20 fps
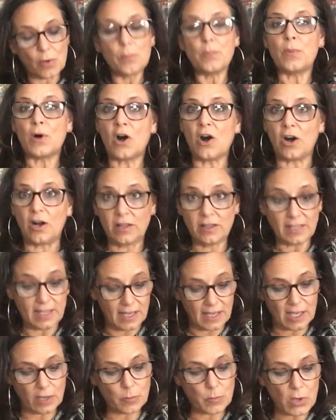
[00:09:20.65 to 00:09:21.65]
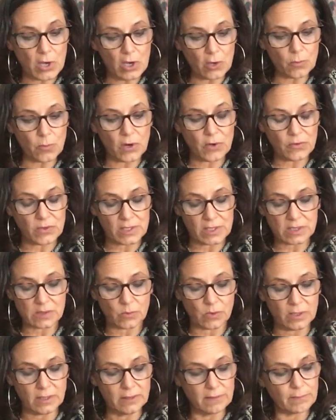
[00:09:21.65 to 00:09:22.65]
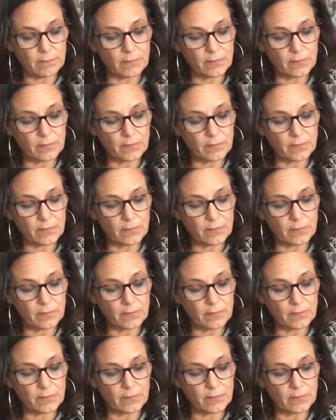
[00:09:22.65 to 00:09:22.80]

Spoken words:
Paul wrote this one.